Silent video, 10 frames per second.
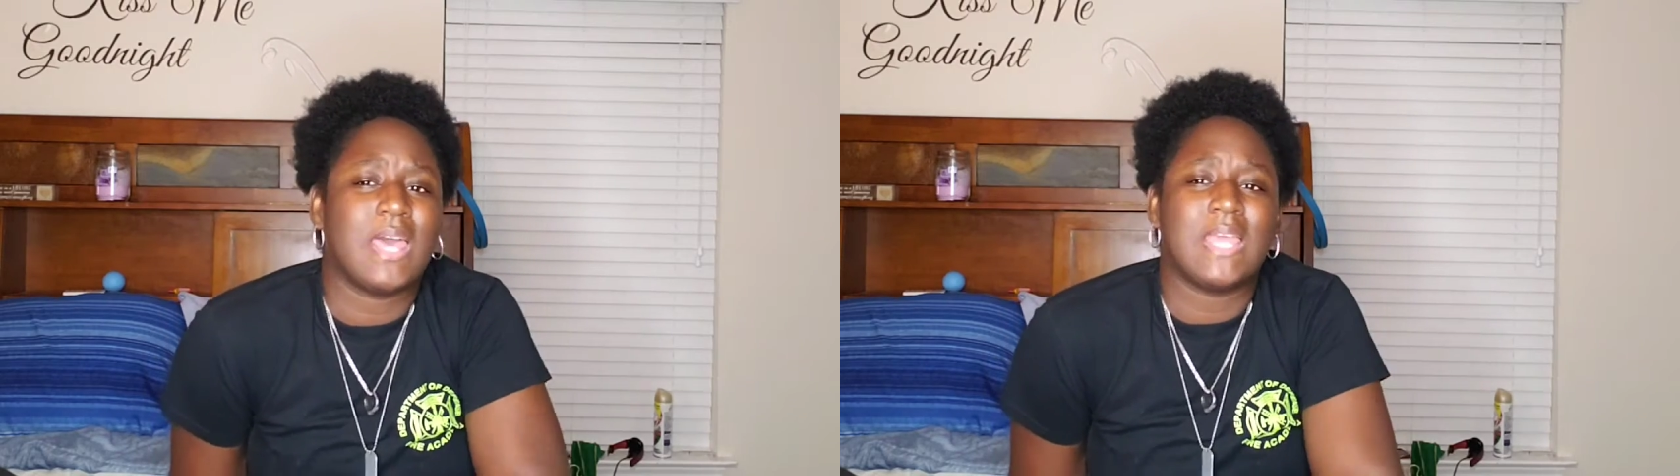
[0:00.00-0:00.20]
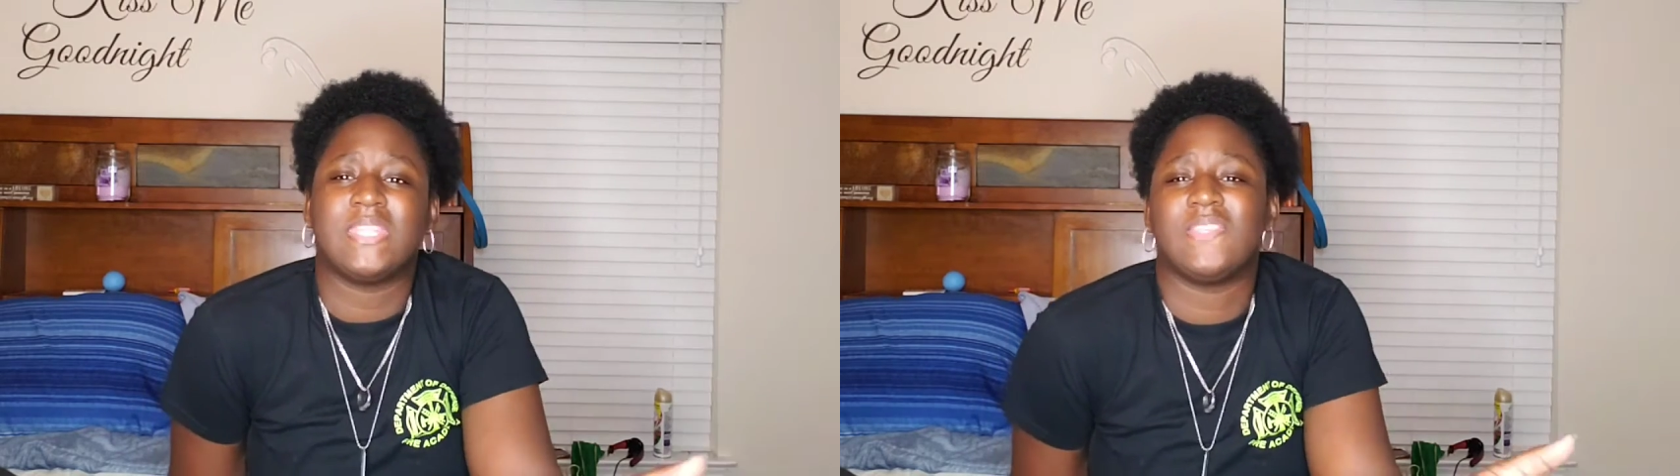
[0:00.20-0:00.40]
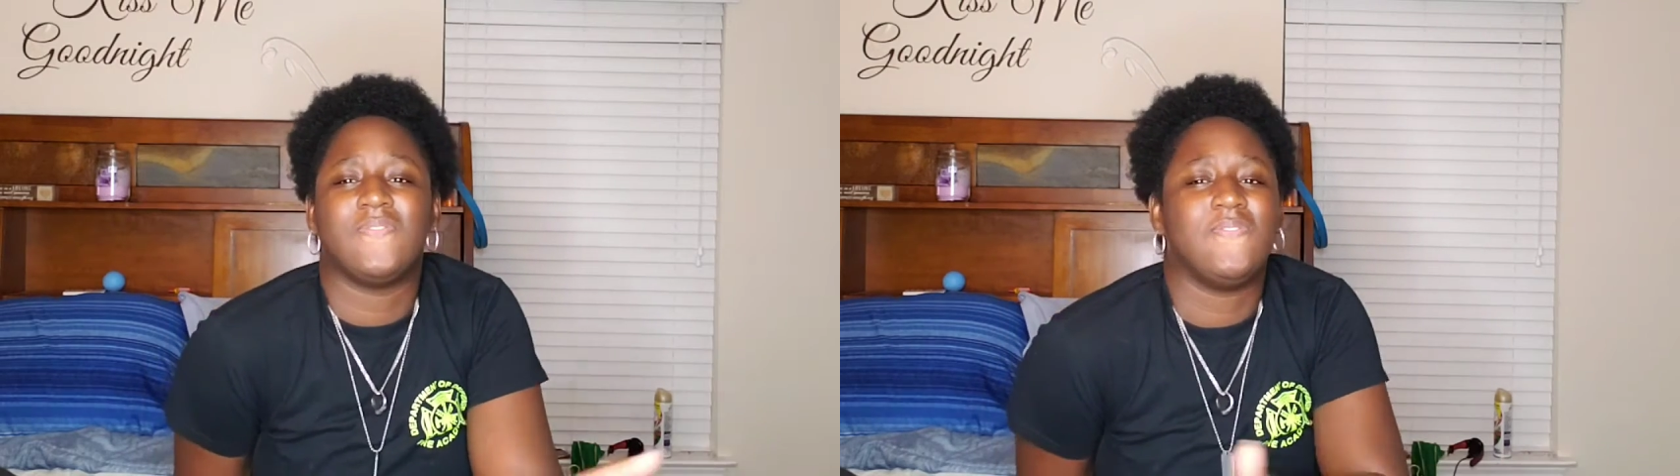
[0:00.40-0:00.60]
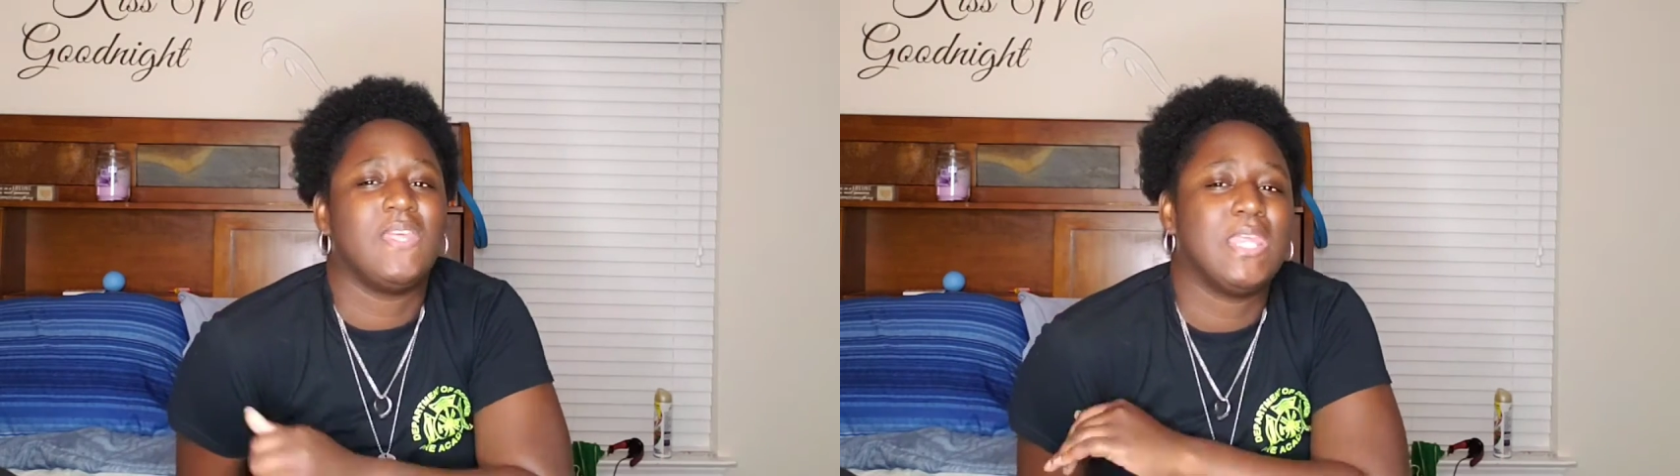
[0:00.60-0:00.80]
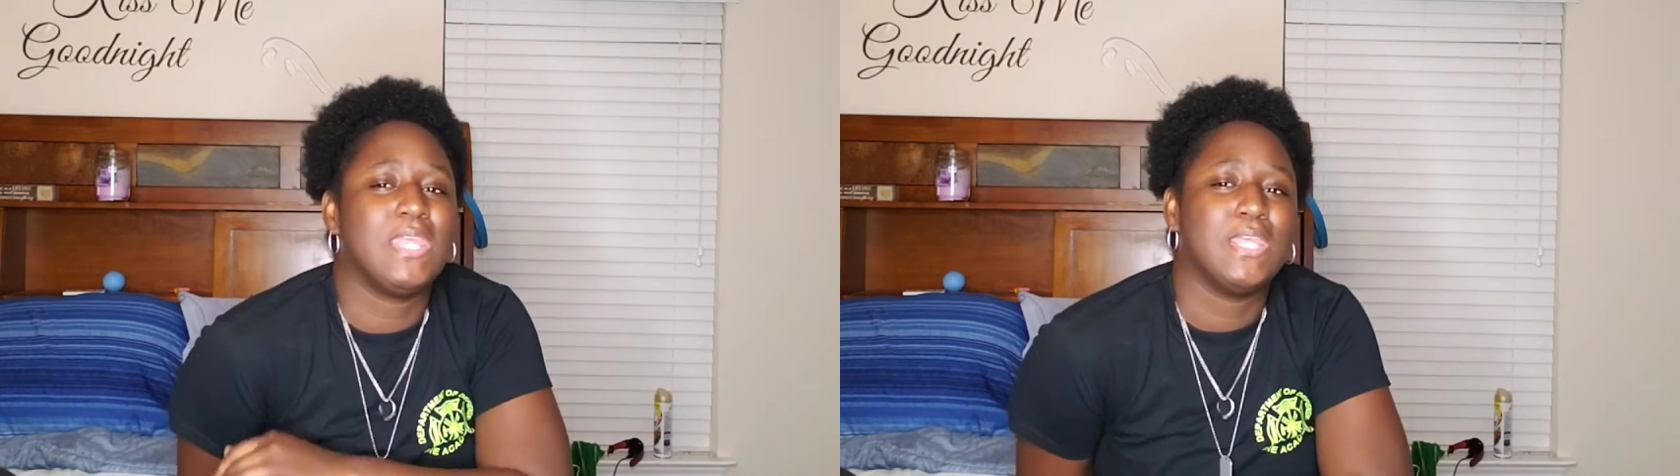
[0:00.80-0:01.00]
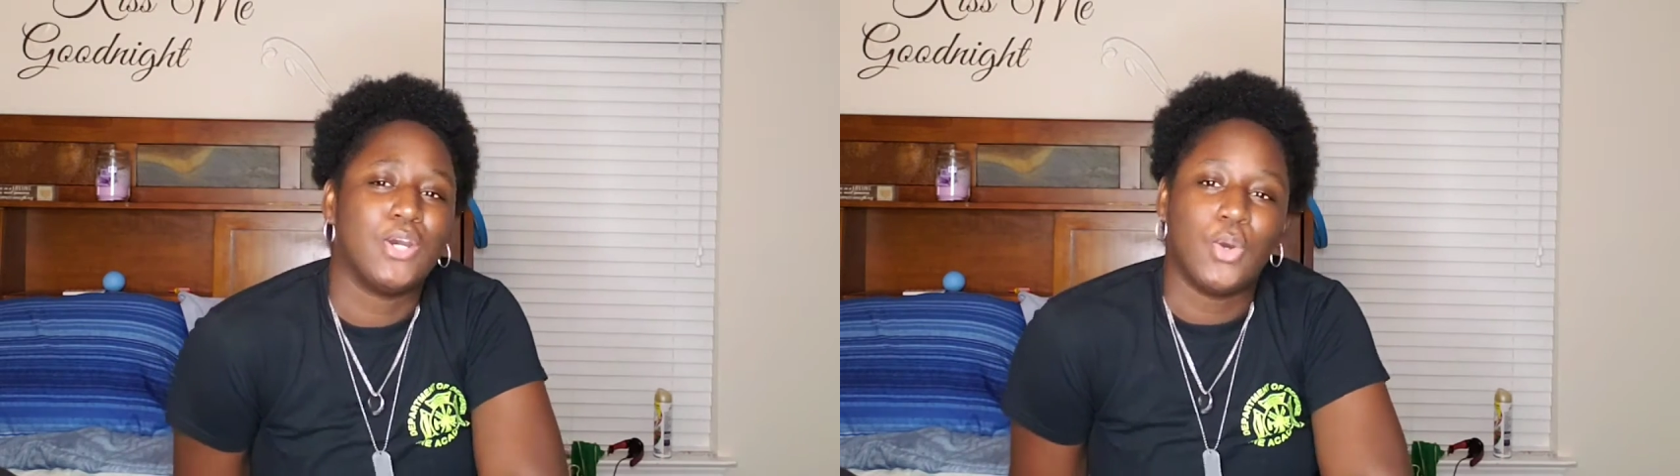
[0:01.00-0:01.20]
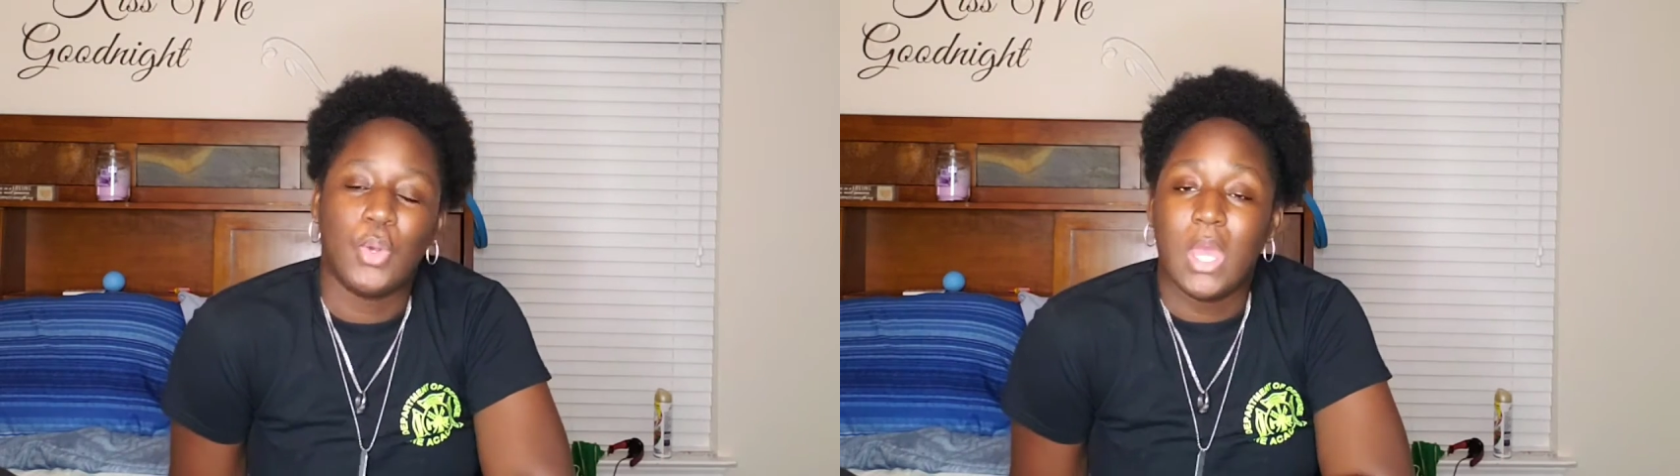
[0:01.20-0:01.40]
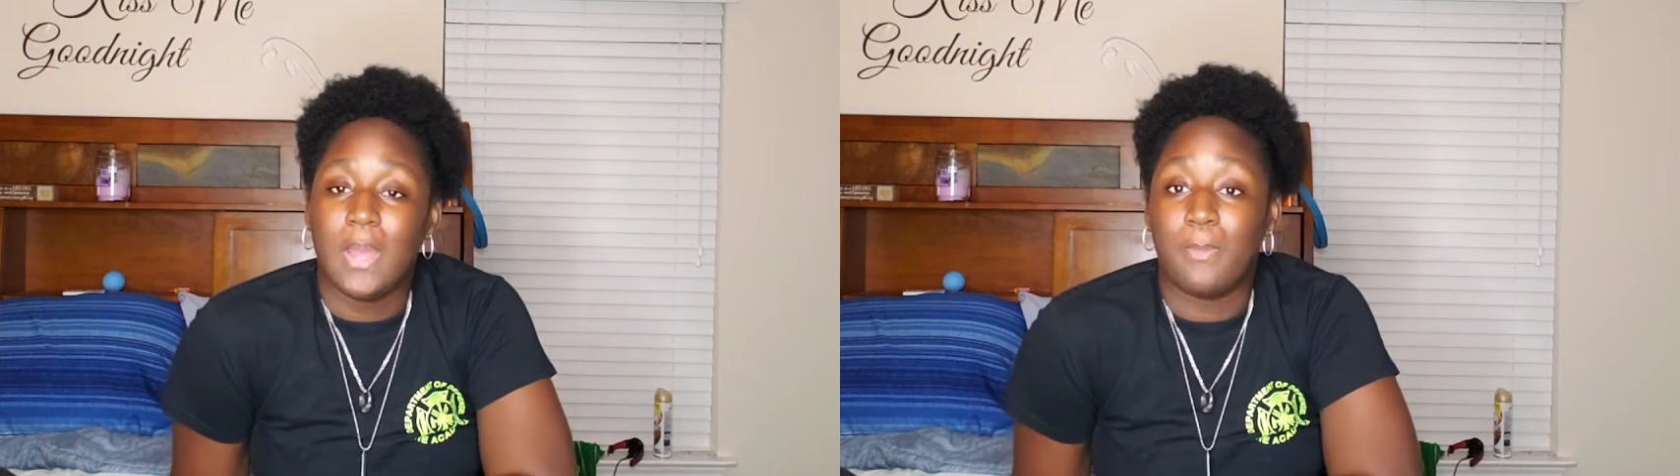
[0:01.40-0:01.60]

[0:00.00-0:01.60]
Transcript: like this video.